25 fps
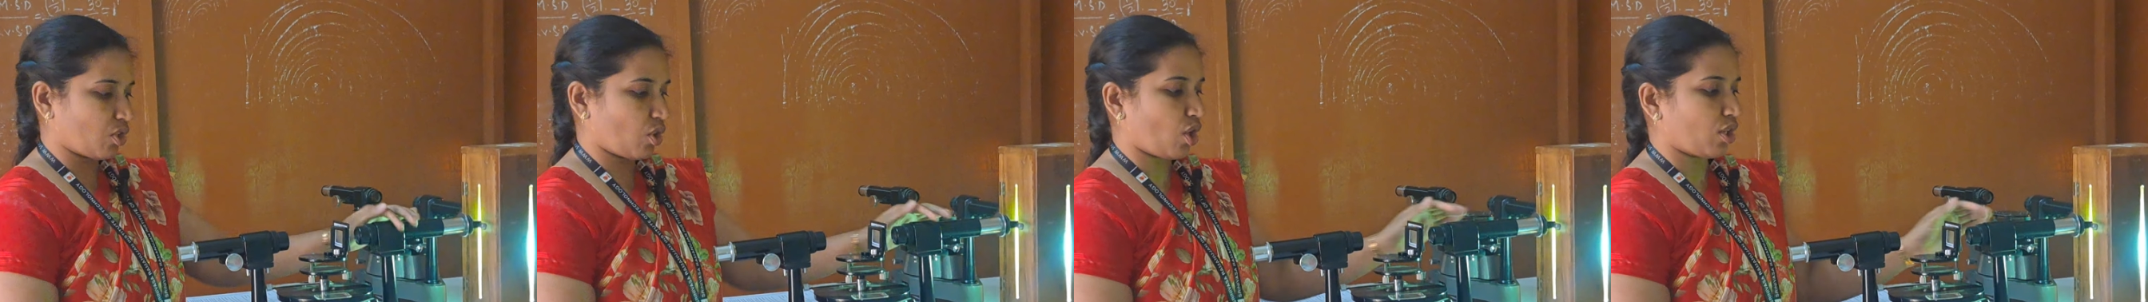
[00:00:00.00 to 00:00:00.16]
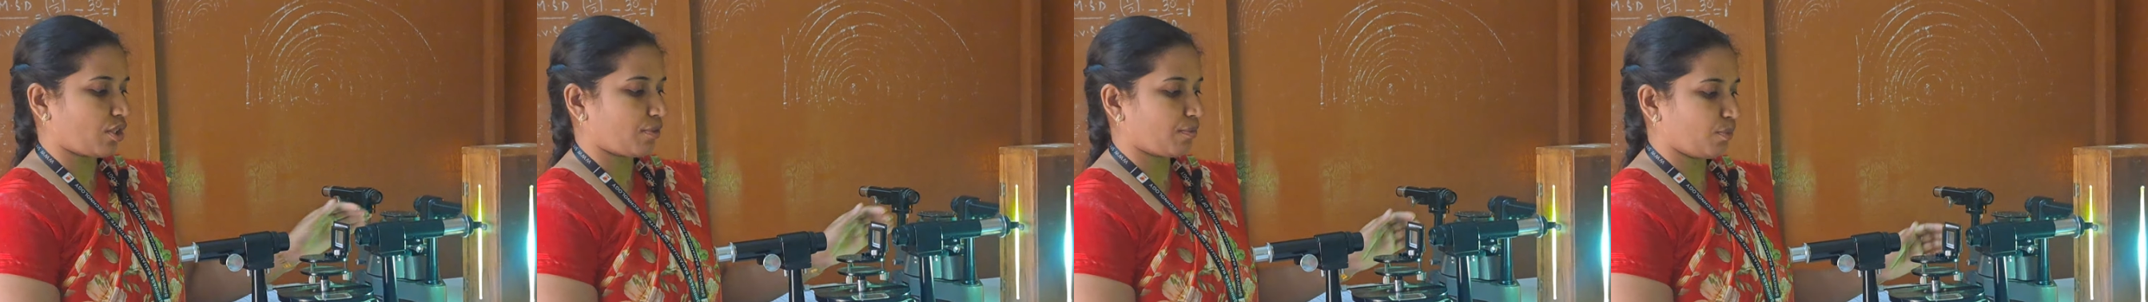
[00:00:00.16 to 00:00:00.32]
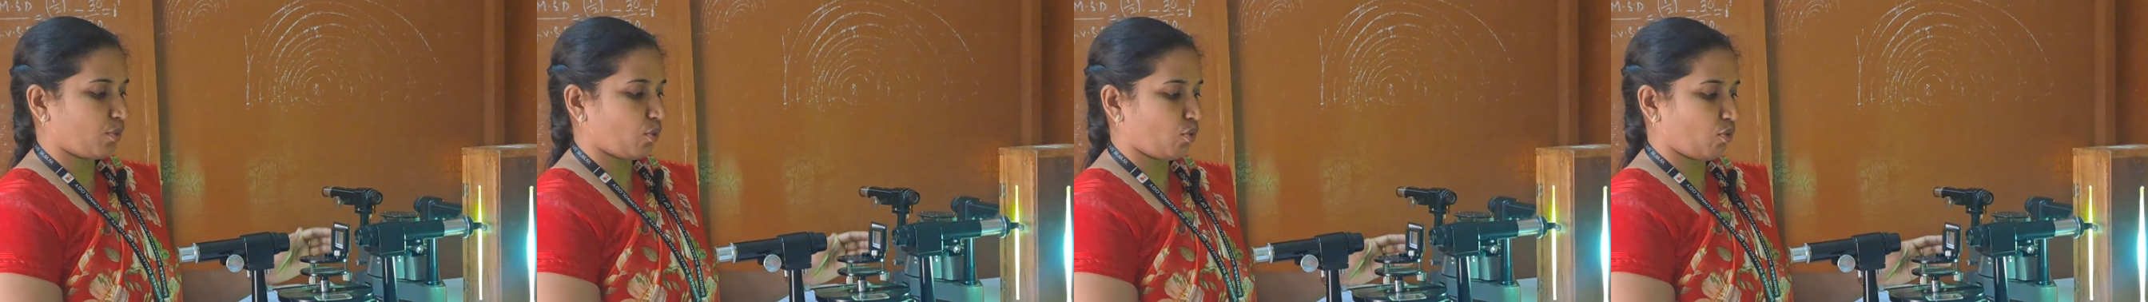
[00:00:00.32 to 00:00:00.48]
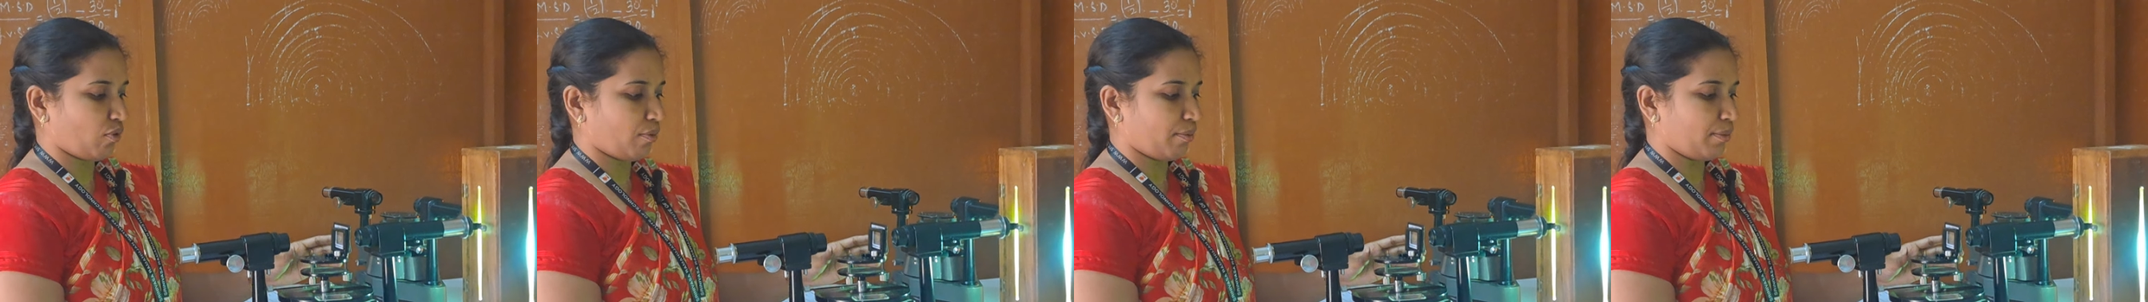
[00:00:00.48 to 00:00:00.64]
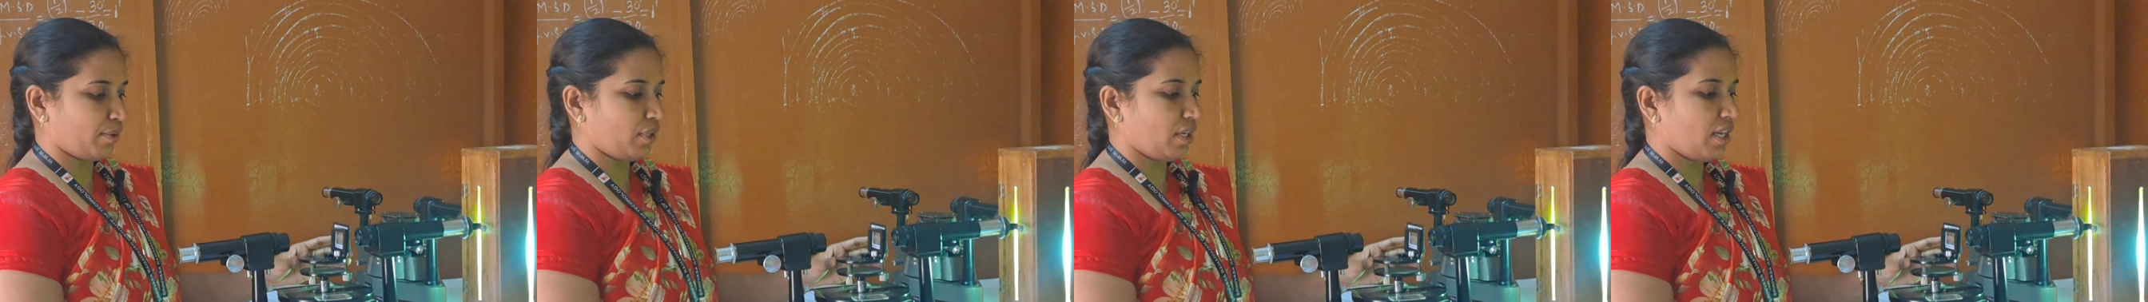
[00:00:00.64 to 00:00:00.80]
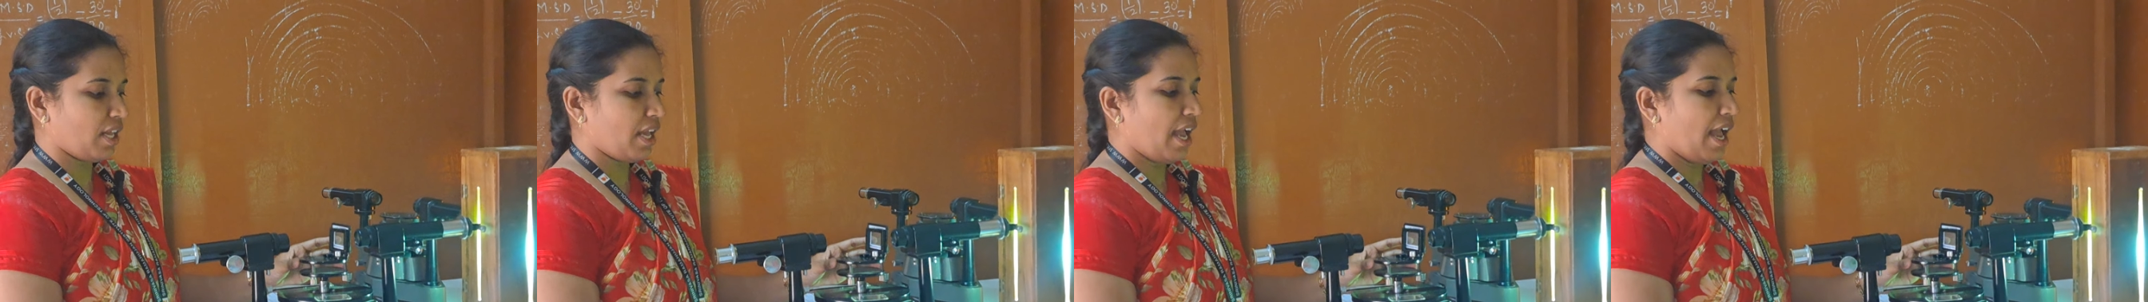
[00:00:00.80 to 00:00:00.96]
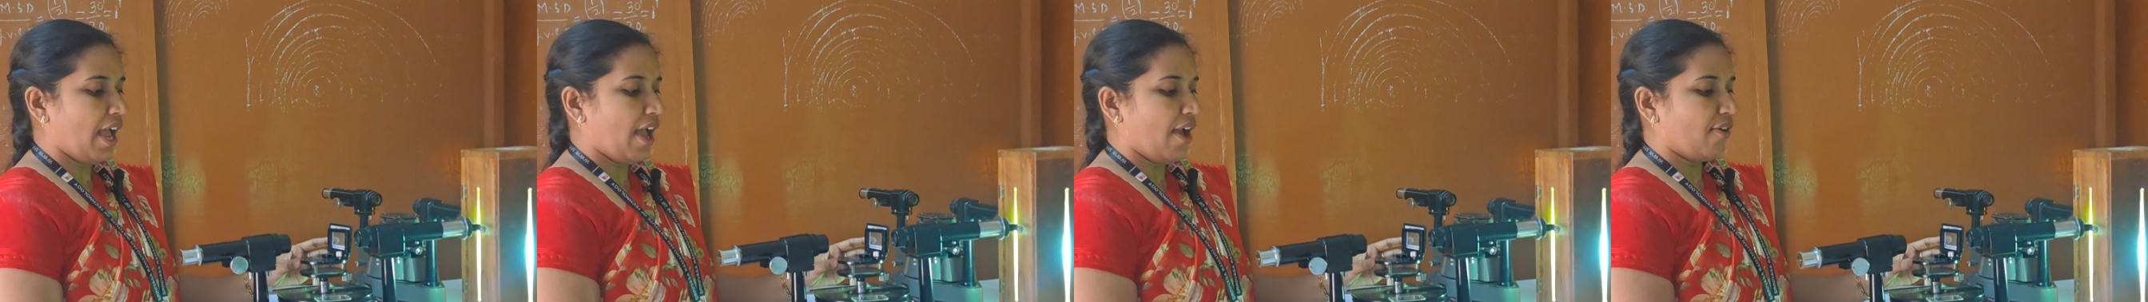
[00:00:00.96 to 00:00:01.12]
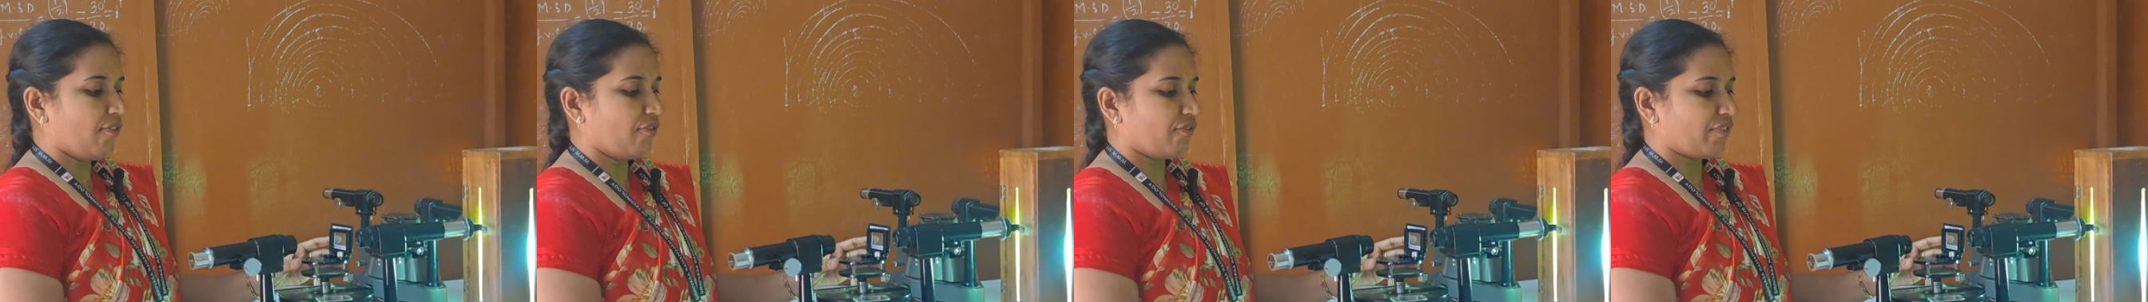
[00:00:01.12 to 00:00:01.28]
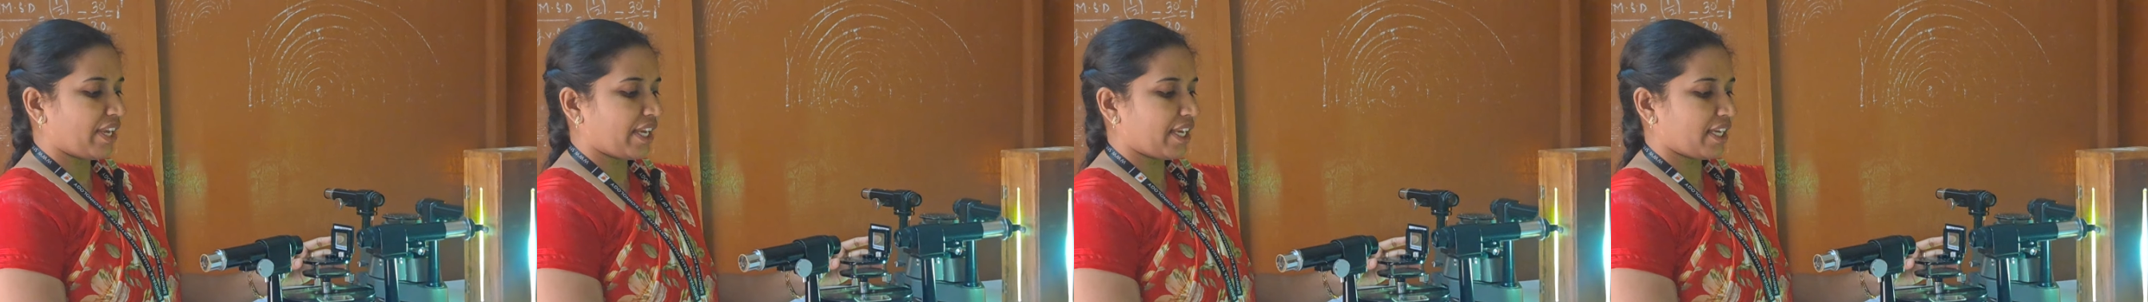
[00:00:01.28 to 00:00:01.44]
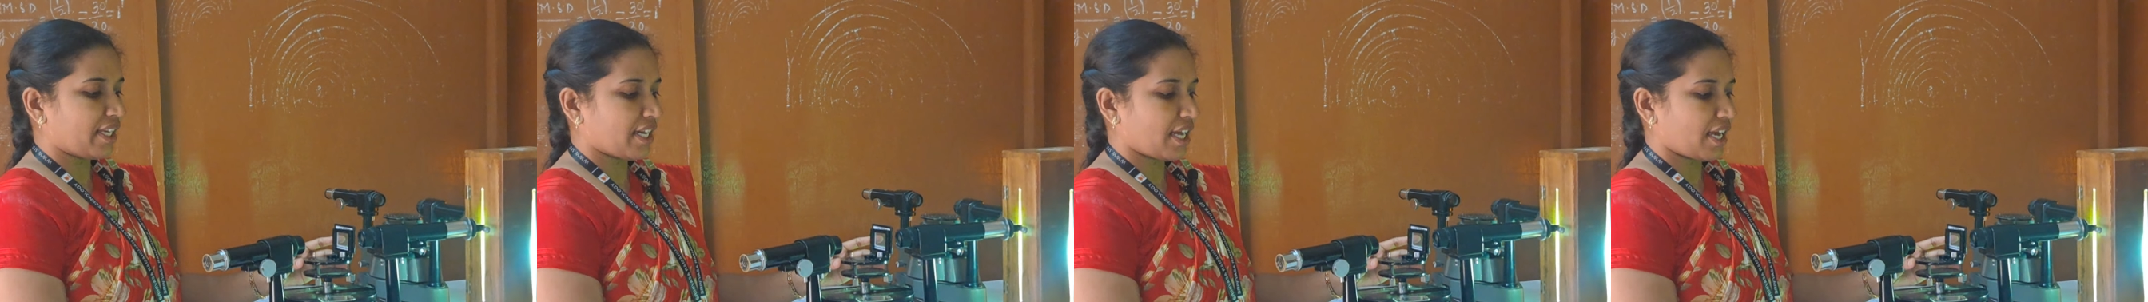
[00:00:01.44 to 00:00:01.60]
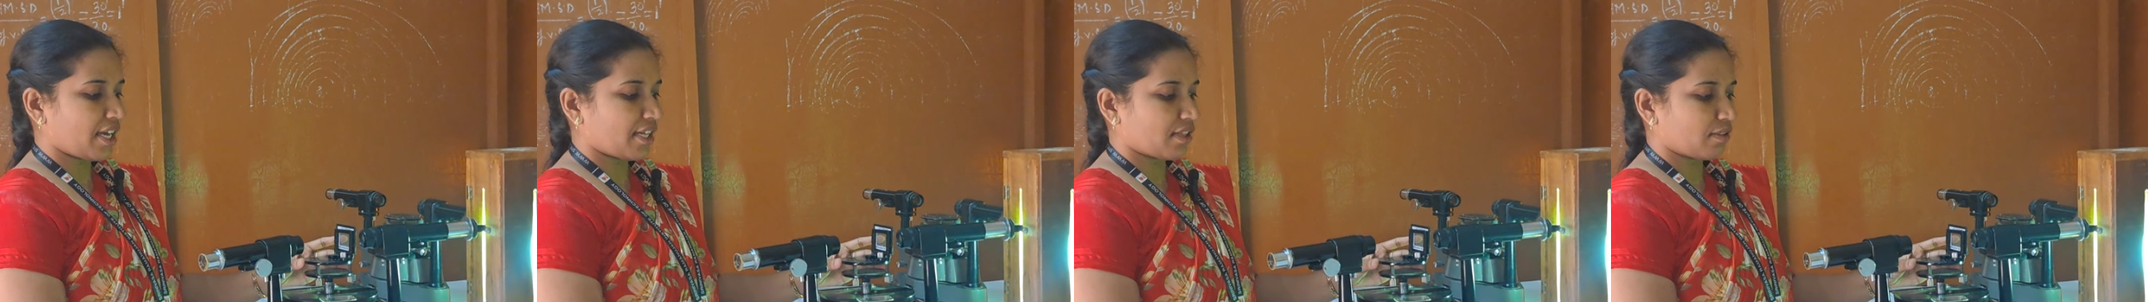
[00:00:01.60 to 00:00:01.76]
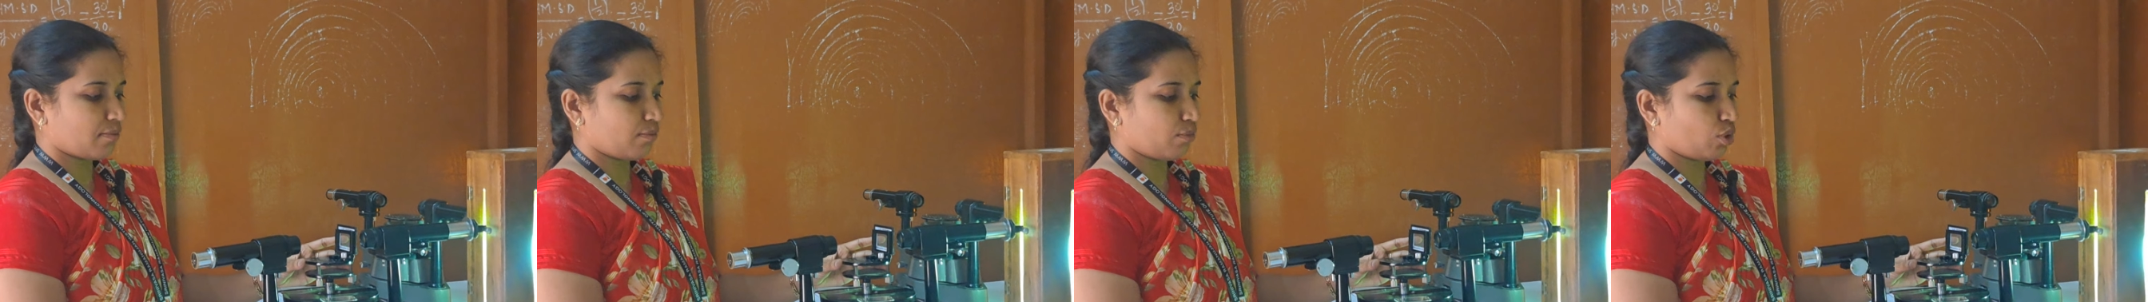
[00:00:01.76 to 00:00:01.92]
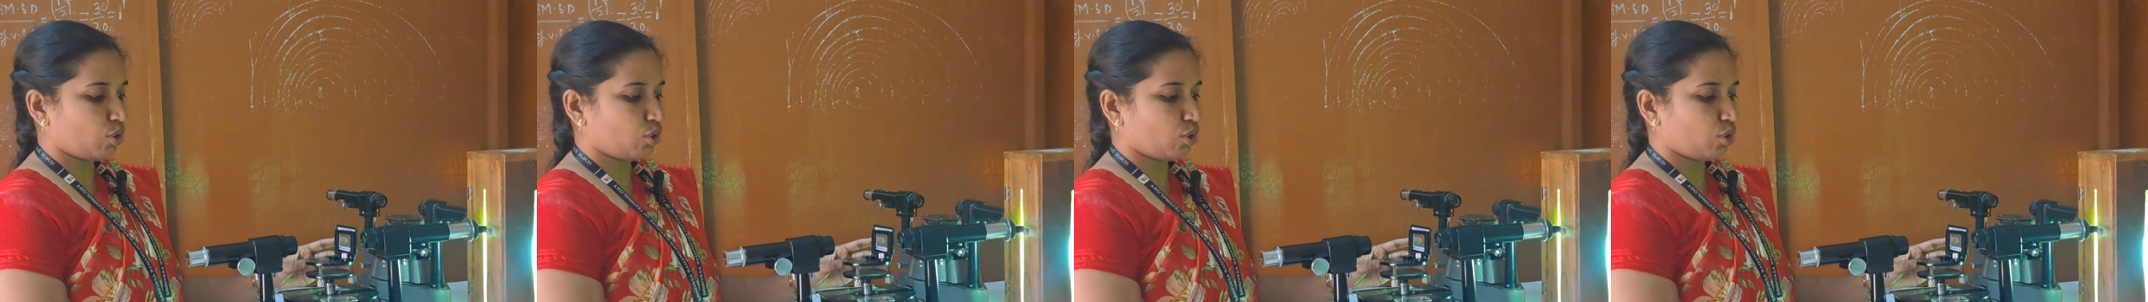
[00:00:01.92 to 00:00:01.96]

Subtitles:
not movable, whereas